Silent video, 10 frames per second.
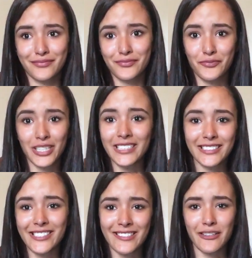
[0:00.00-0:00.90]
really
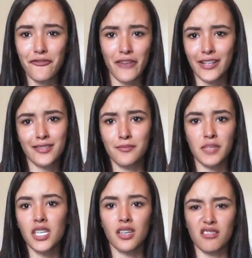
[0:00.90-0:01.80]
doesn't affect
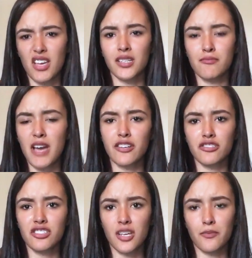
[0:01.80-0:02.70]
me in any
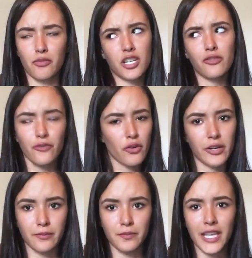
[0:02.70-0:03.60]
matter, shape, way, or form,